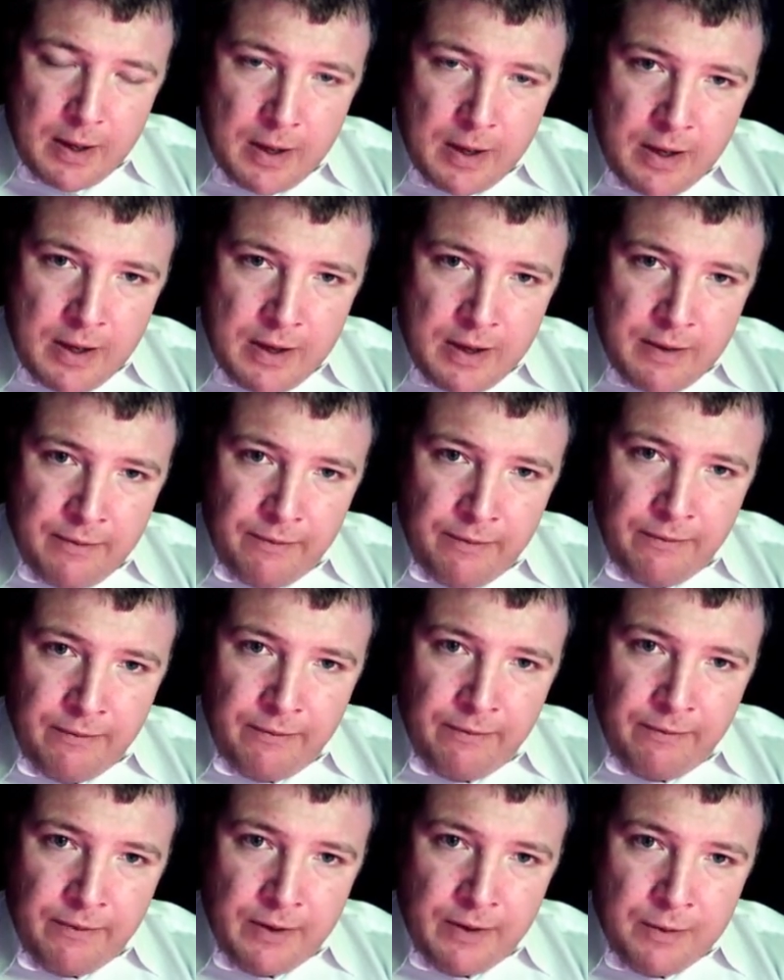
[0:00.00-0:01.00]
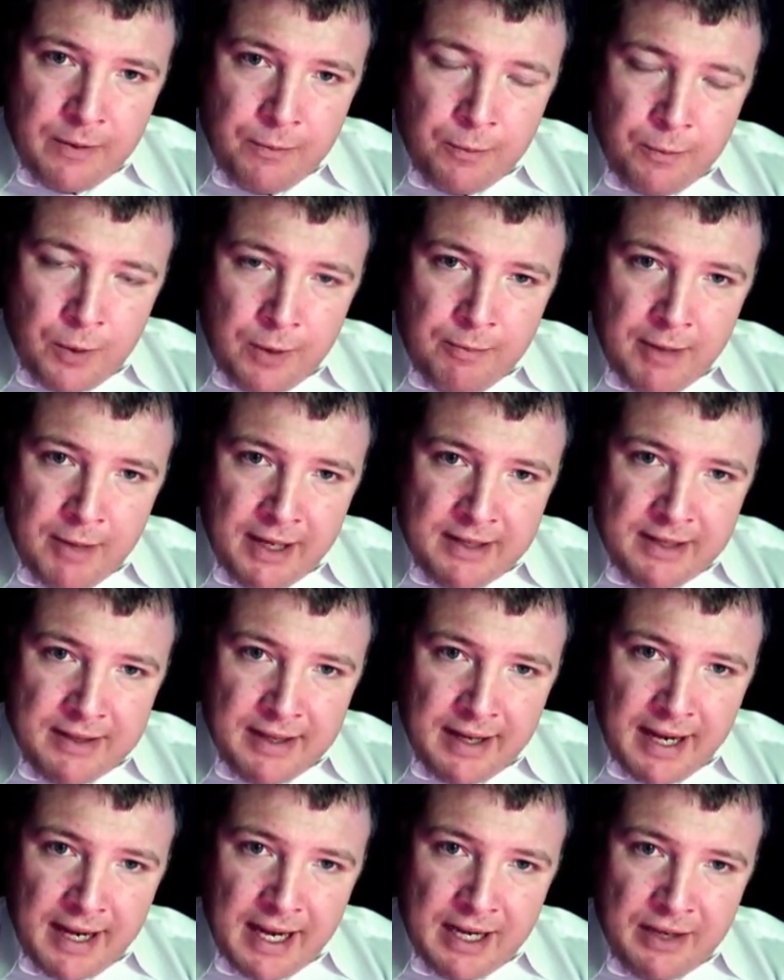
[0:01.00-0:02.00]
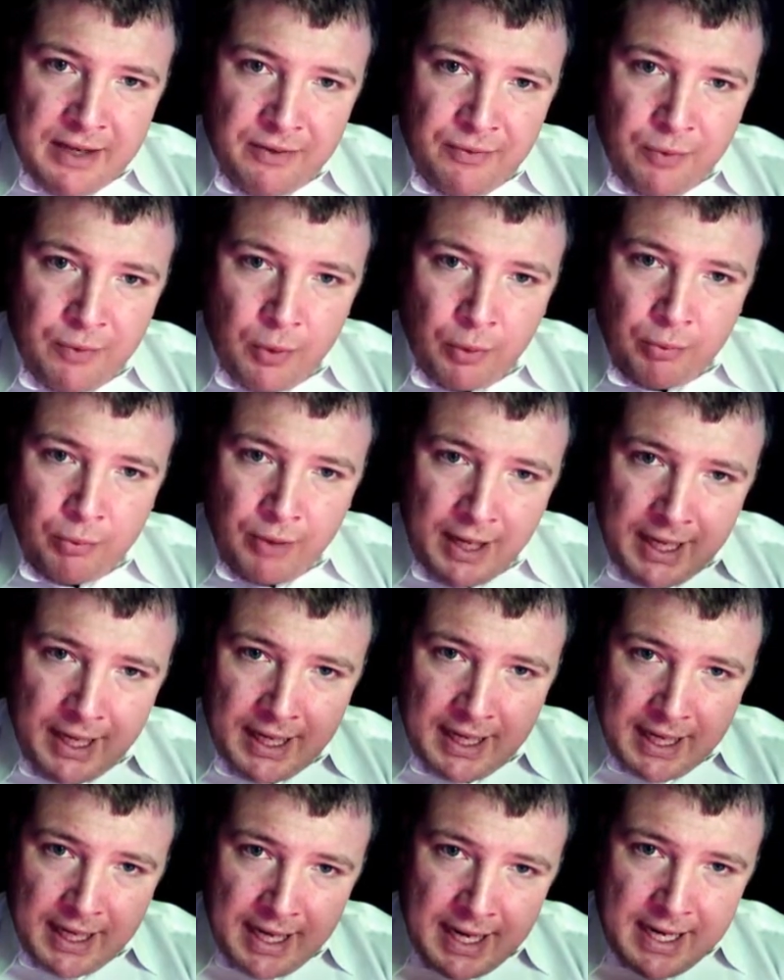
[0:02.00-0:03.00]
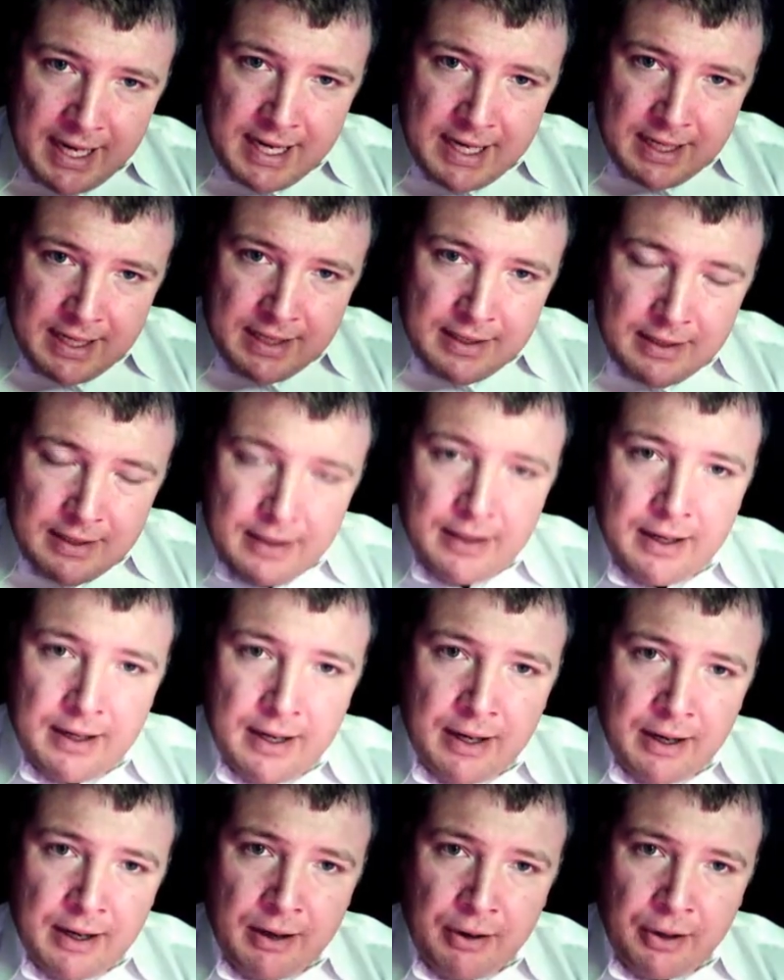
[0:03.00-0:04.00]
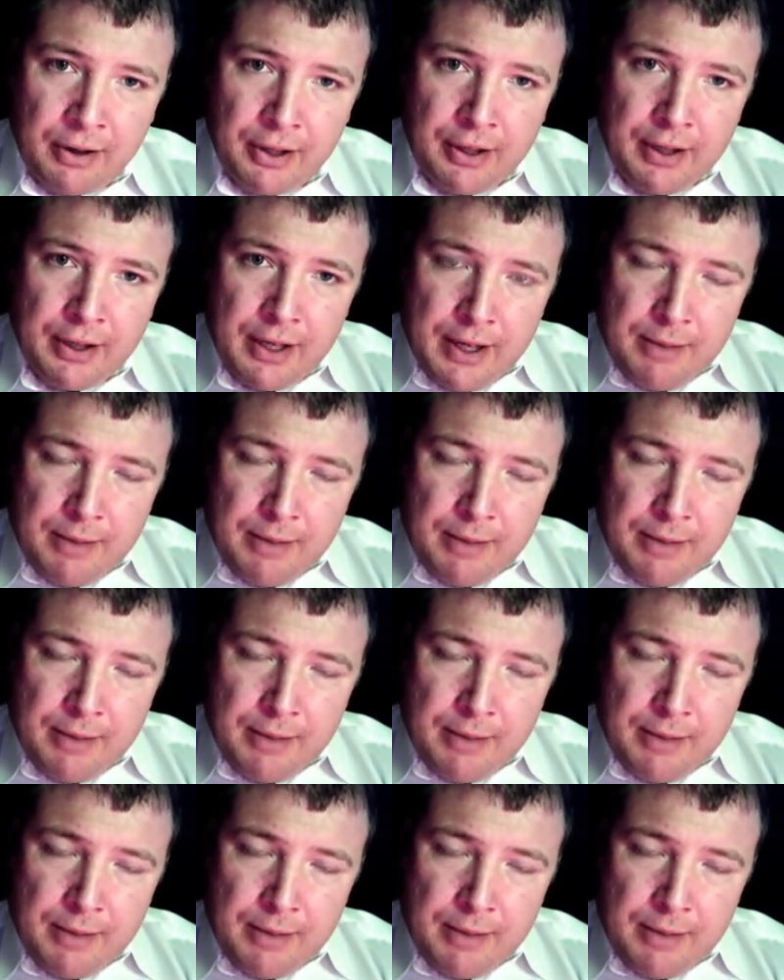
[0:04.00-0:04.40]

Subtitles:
if one makes the case for reining in our